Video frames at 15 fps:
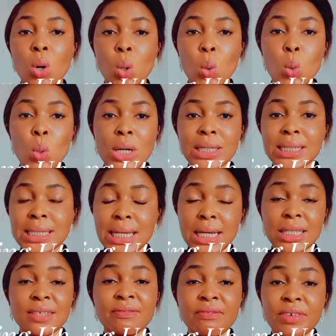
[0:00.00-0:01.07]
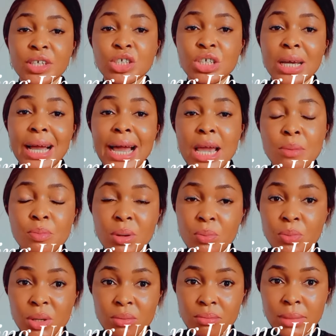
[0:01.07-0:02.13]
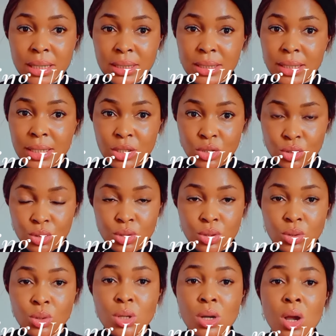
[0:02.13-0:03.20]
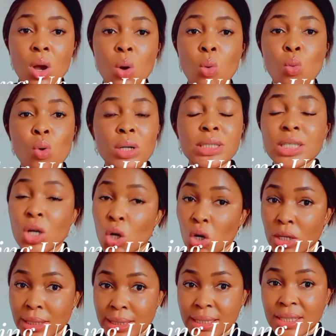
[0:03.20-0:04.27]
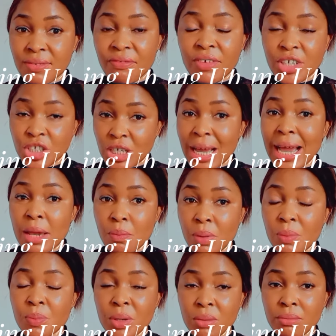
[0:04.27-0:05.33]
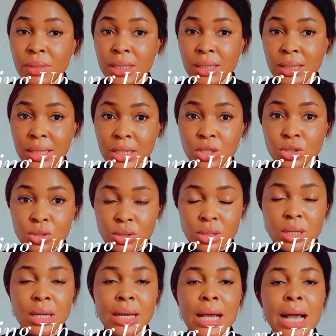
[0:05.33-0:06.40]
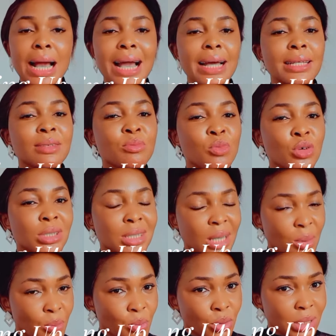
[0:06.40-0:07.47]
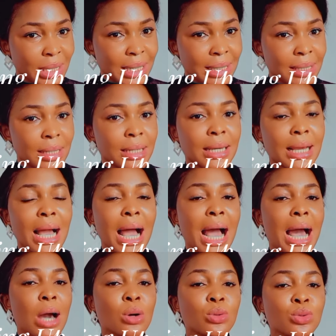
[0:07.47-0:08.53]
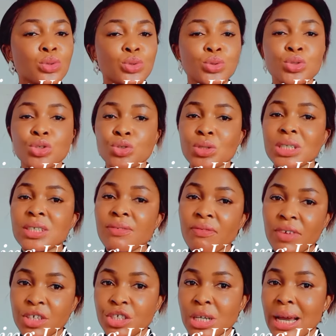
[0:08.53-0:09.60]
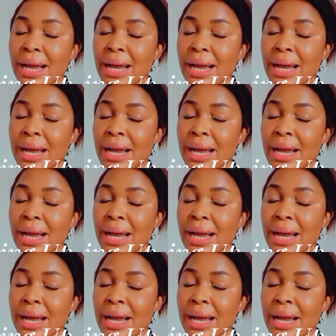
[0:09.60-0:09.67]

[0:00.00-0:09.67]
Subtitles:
What is facial hyperpigmentation? What causes facial hyperpigmentation? And most importantly, how to treat facial